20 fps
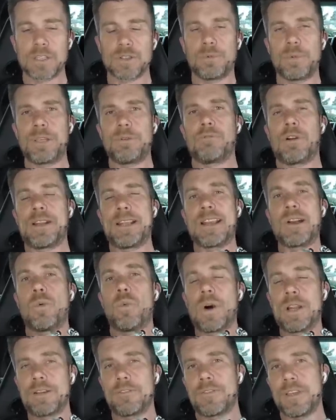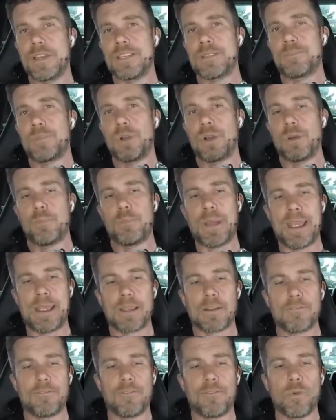So we'll be running one of these per
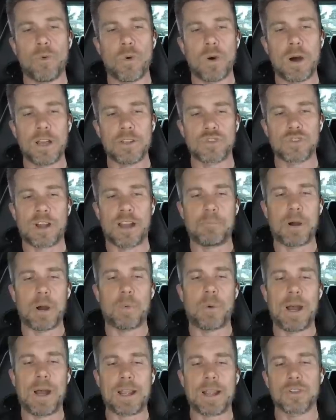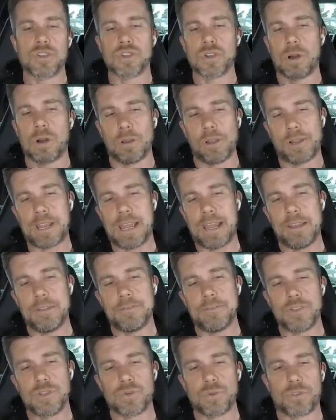bank for drive-by-wire control on our
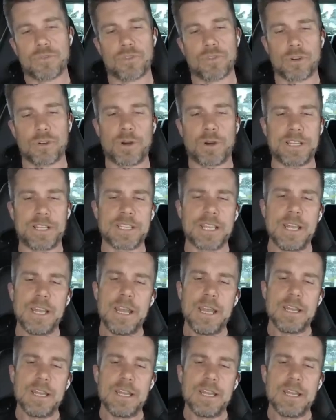individual throttle bodies.